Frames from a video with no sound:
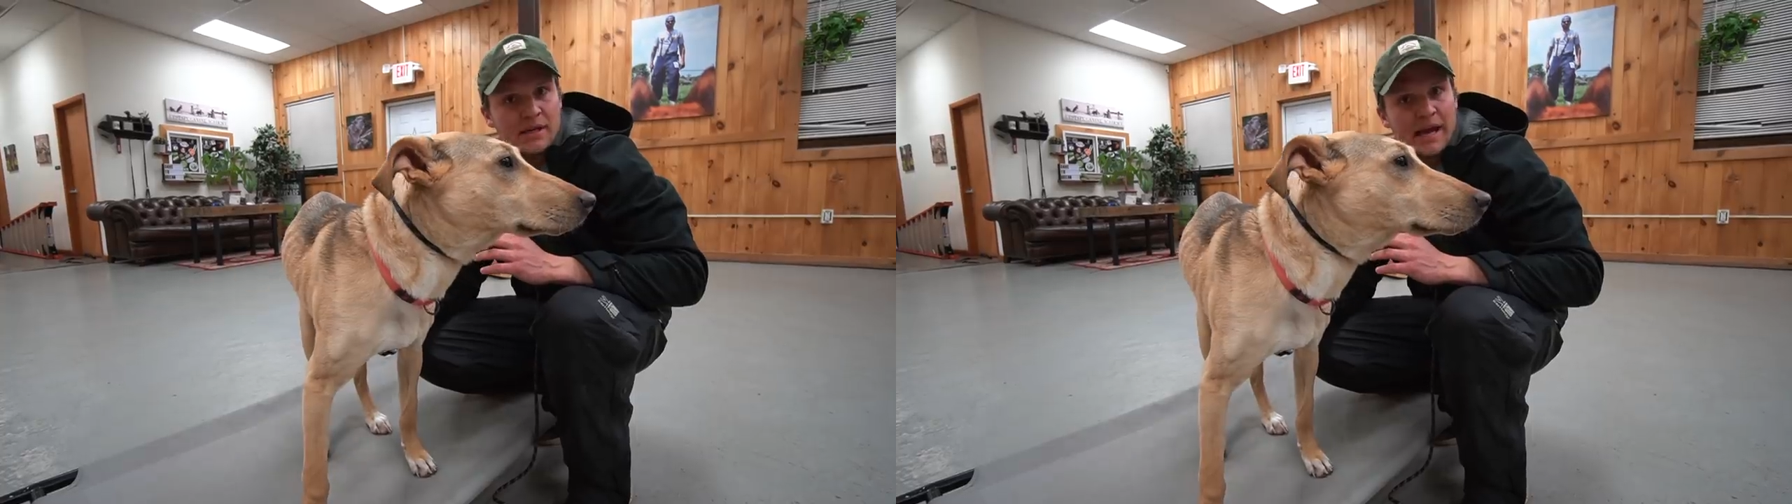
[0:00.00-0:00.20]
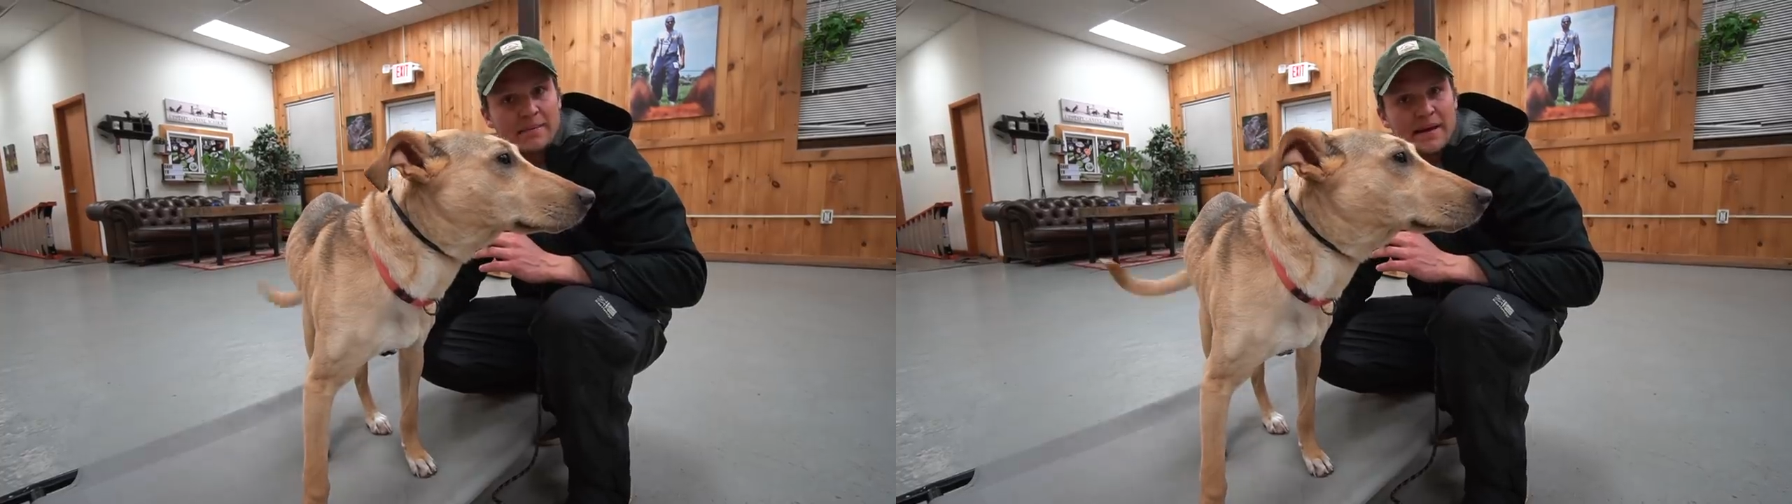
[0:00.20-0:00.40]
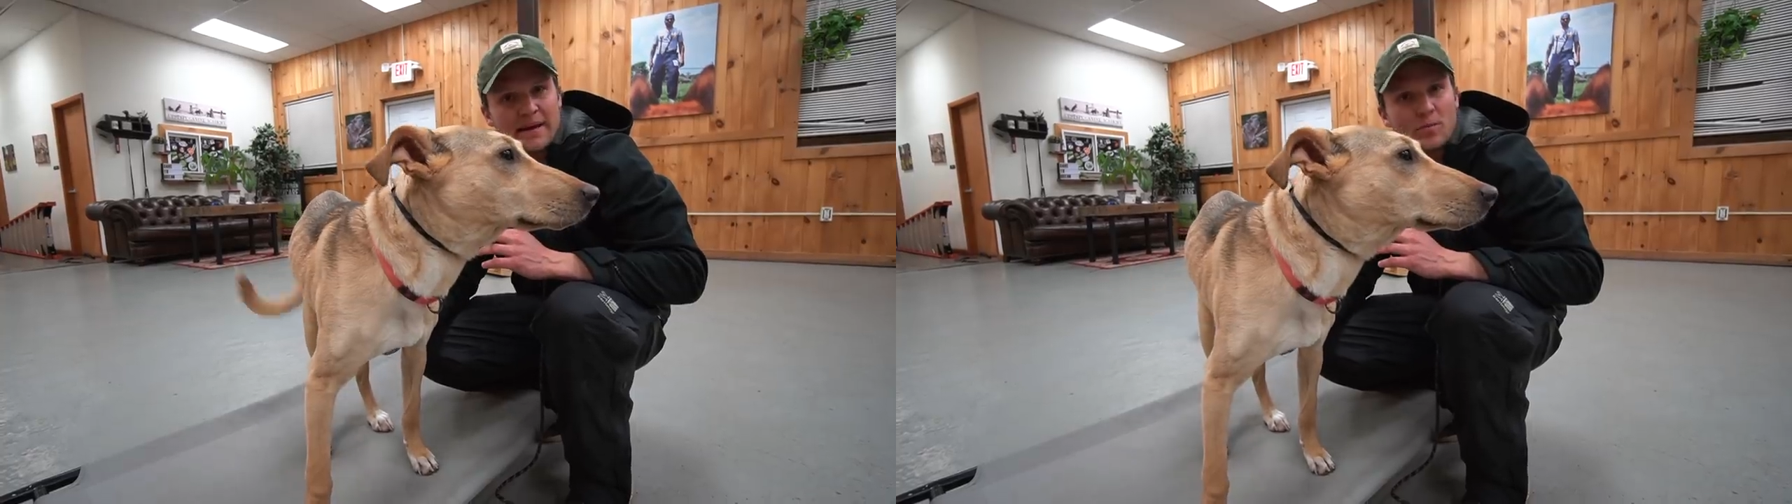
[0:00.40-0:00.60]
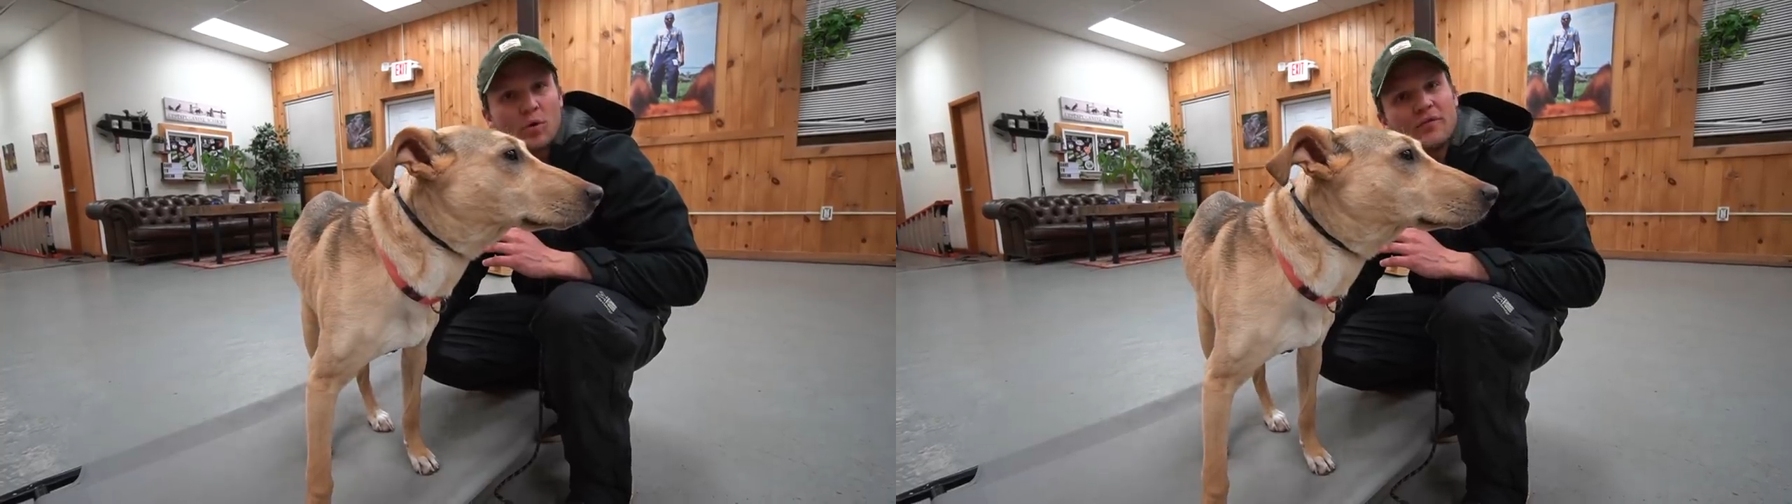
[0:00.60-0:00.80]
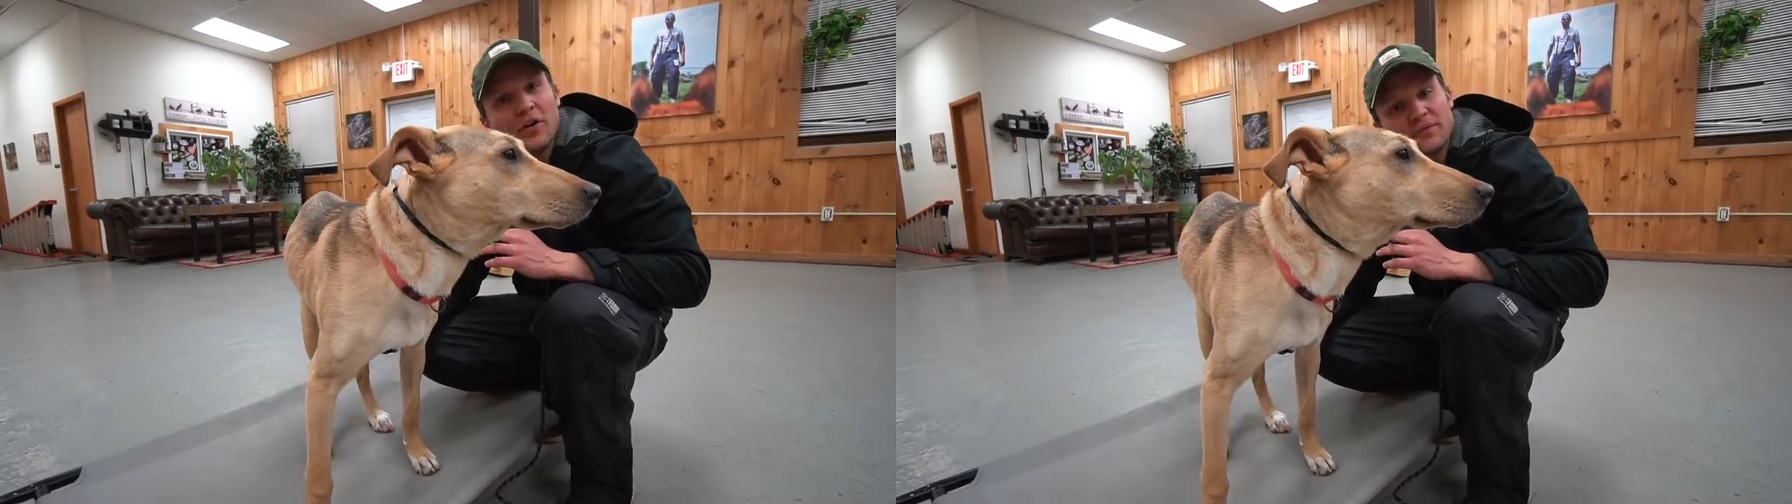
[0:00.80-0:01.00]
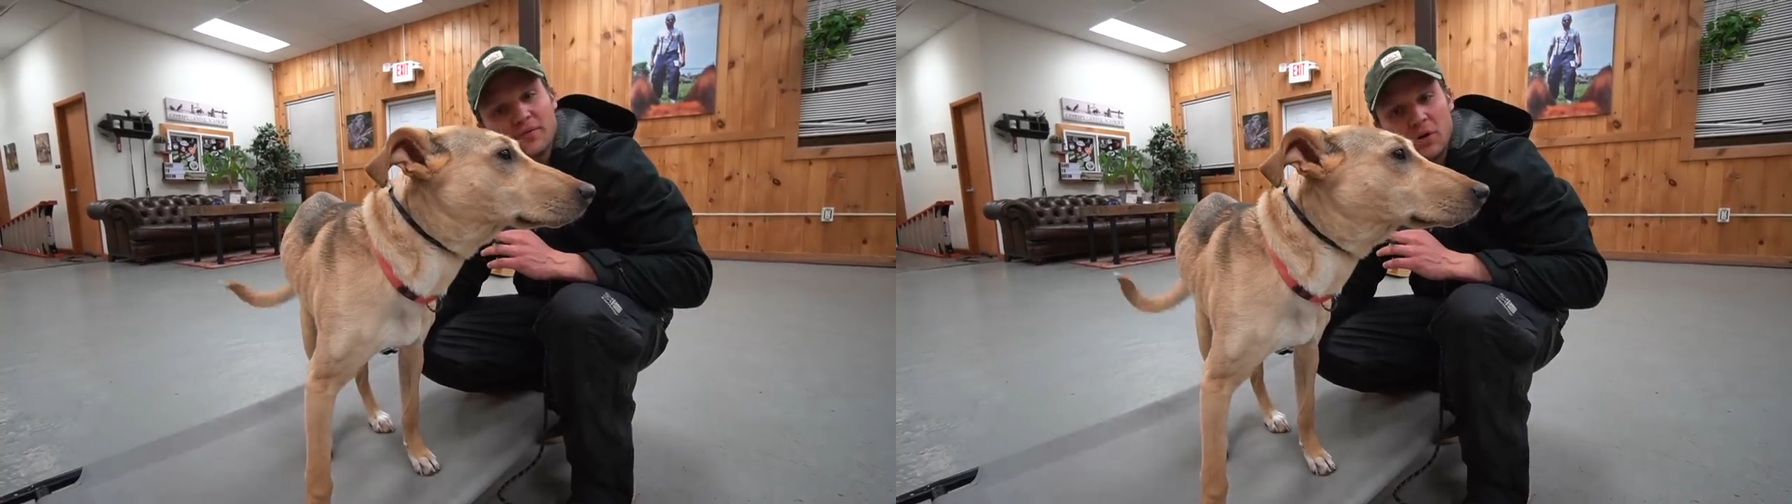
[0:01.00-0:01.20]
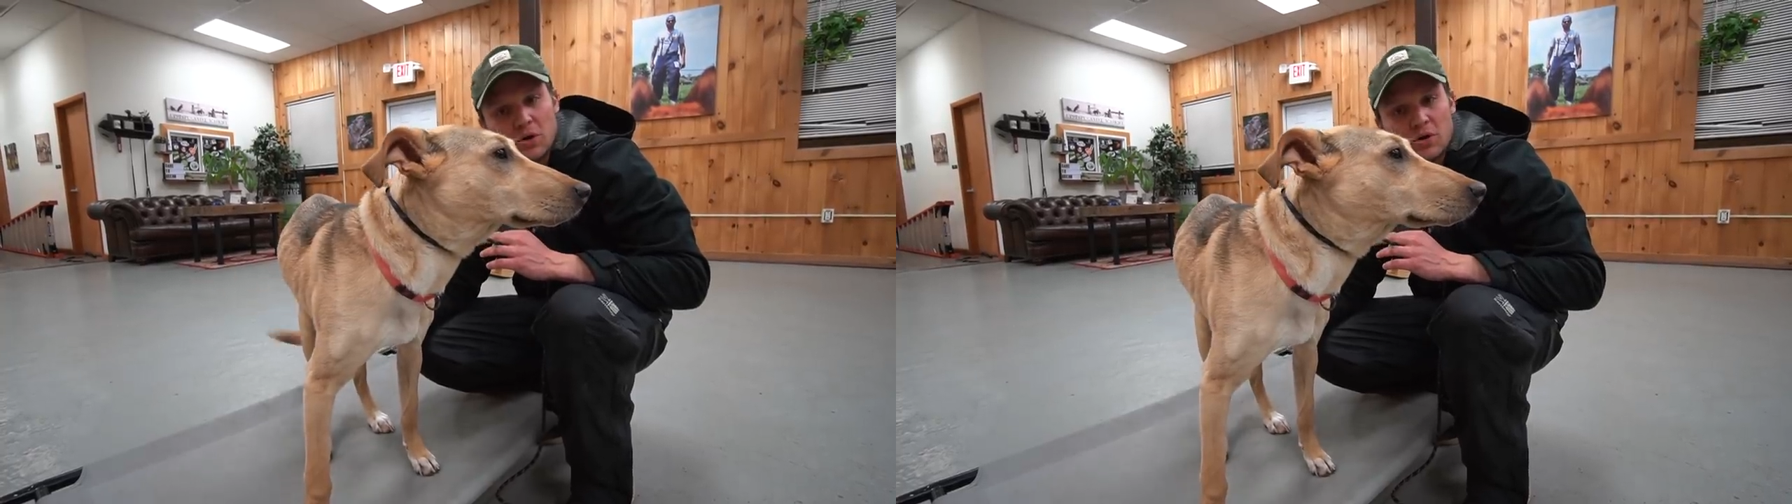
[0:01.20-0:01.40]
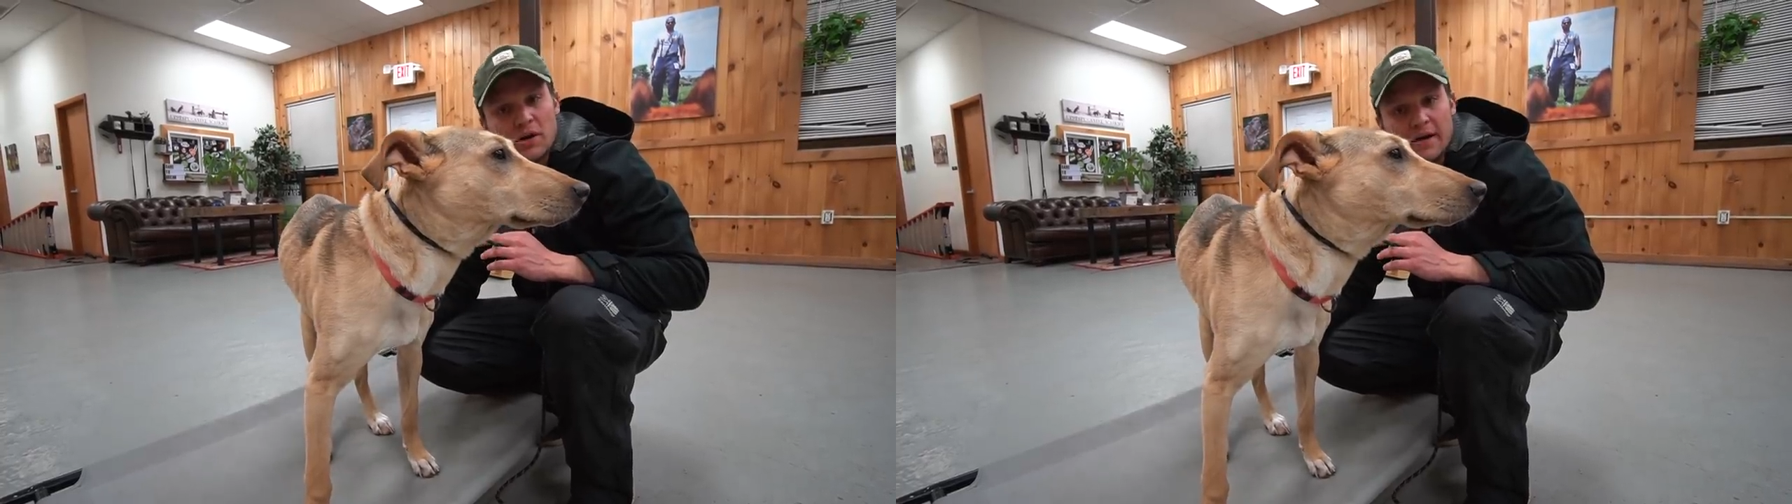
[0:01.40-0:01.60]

and make it more fun for her